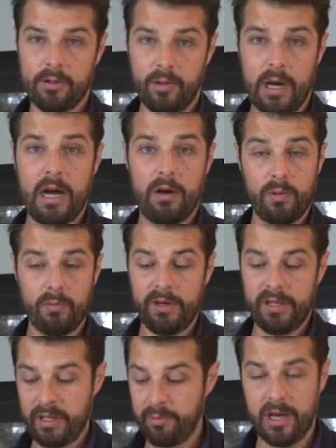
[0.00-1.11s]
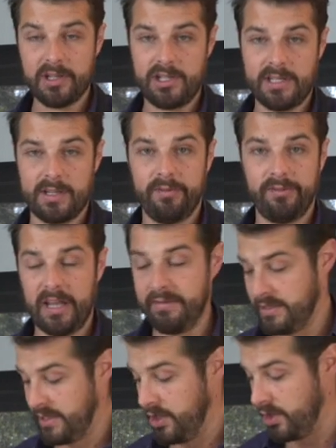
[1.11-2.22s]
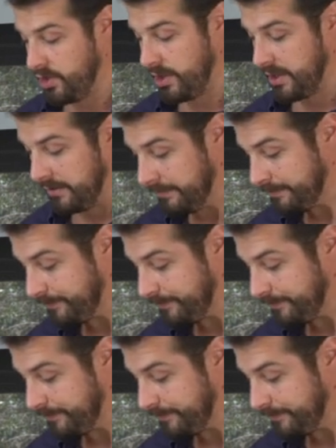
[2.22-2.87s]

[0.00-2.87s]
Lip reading: will really punch in some flavour to your chicken.